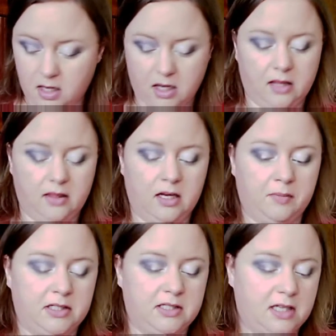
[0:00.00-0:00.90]
And then I'm
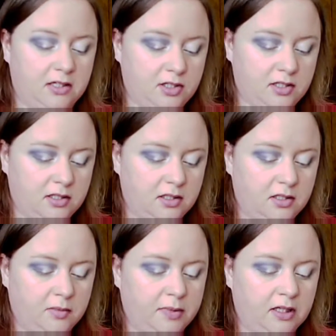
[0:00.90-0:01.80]
going to take just a
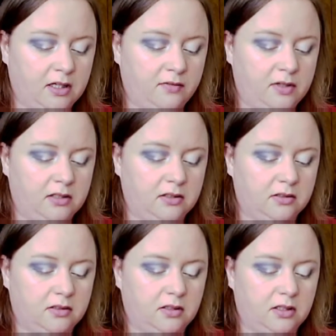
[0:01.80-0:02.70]
little bit of it
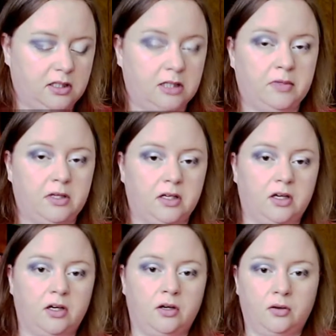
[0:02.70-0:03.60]
and I'm going to
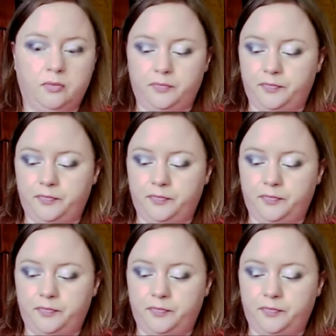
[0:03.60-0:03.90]
go